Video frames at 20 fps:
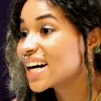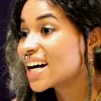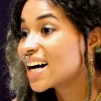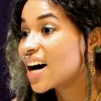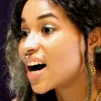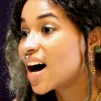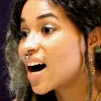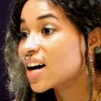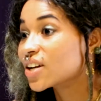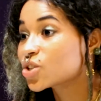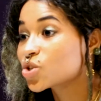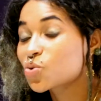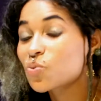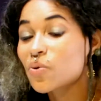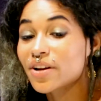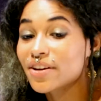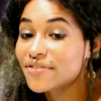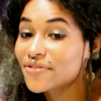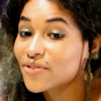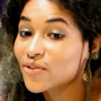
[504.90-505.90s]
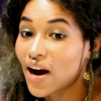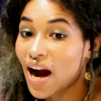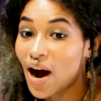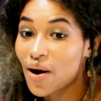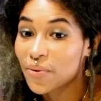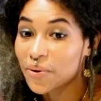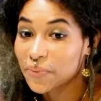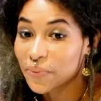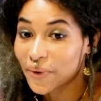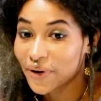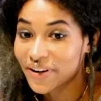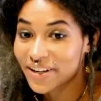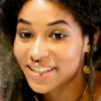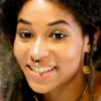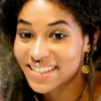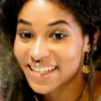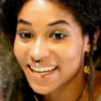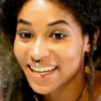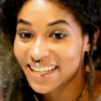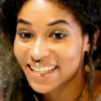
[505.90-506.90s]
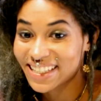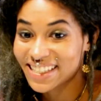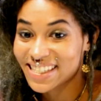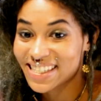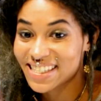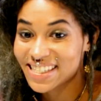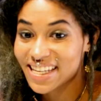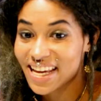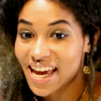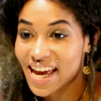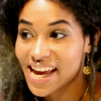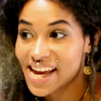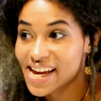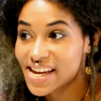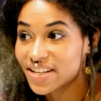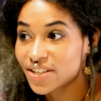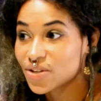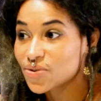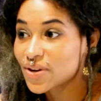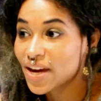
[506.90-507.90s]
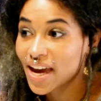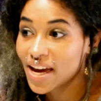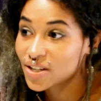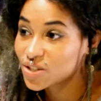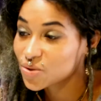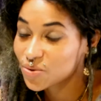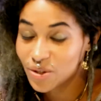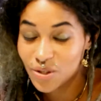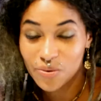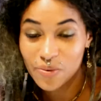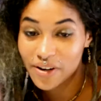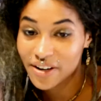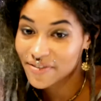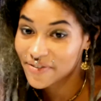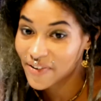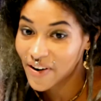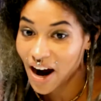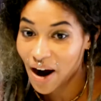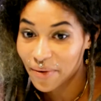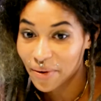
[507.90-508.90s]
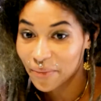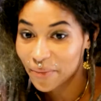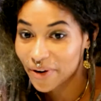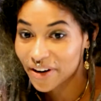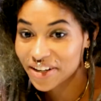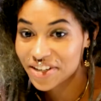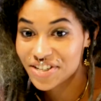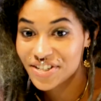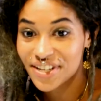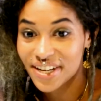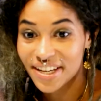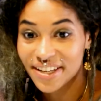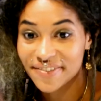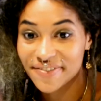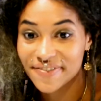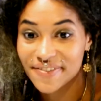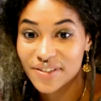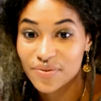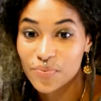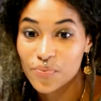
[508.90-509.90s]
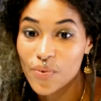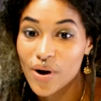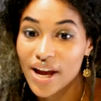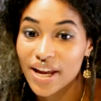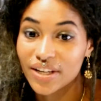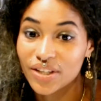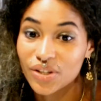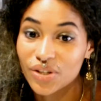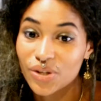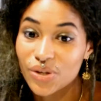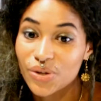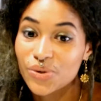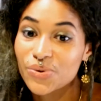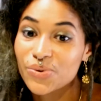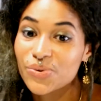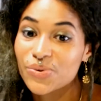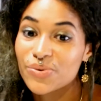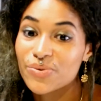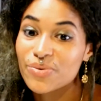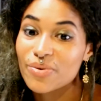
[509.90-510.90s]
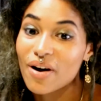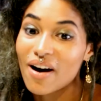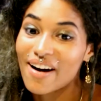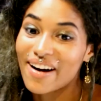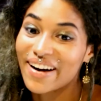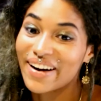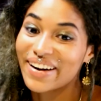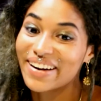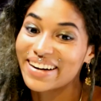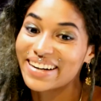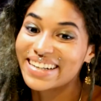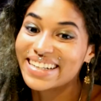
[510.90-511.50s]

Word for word: uh, 24 hour work days. And you can't do a 24 hour work shift when you are.